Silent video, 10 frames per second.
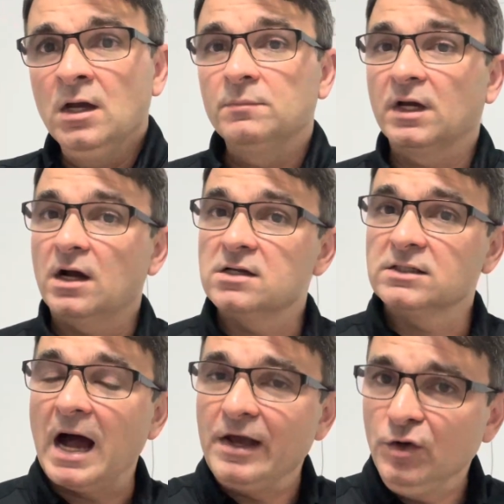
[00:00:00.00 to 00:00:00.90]

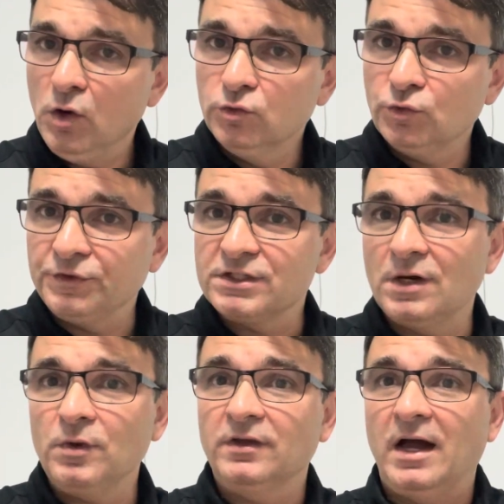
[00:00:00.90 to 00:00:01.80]
Because I know during
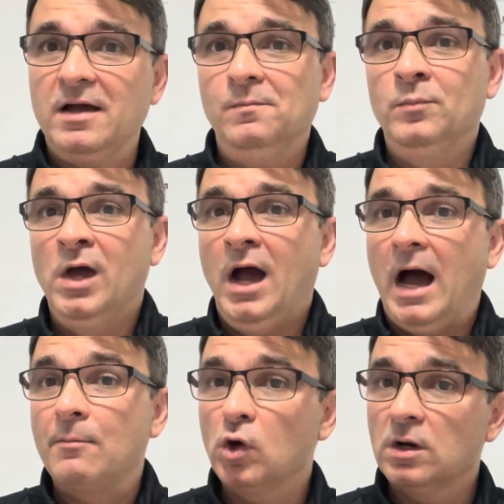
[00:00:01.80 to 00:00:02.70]
summertime,
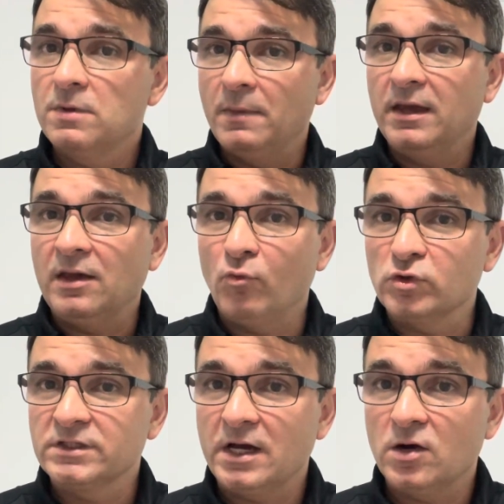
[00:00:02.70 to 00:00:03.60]
I'm gonna be making more
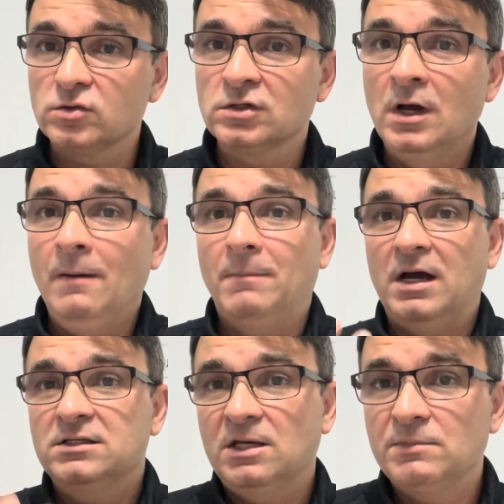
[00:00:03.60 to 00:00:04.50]
sales.
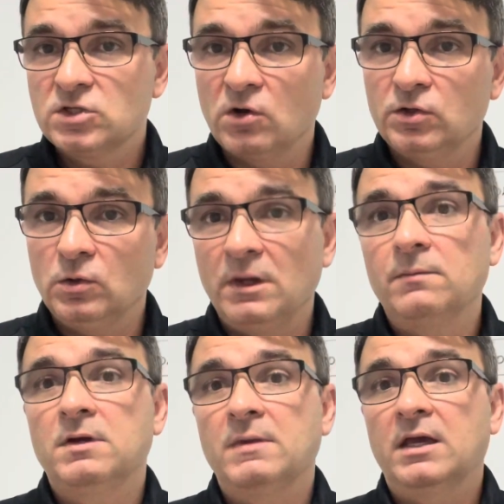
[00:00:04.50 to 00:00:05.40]
My team is going to
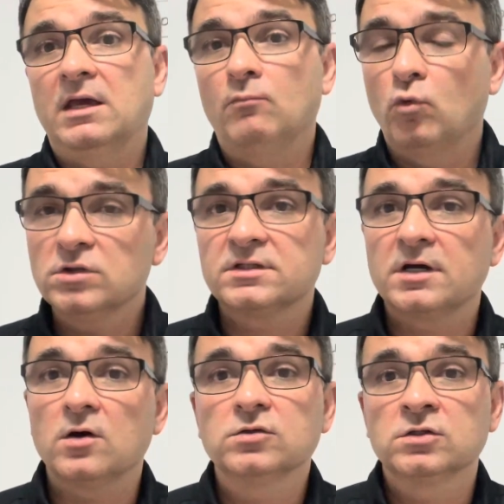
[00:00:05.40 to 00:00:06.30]
be making more
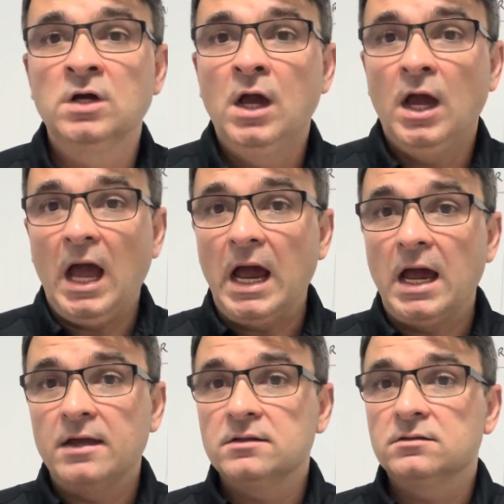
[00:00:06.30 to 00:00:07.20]
sales,
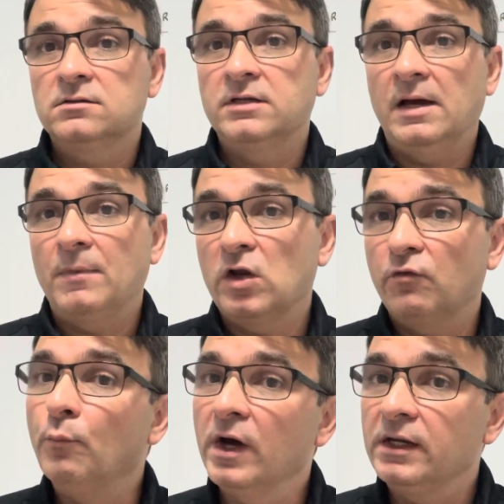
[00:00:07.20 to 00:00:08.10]
and the amount
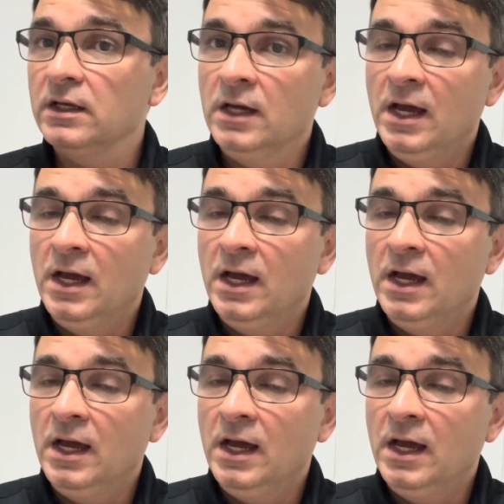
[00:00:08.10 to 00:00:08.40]
of money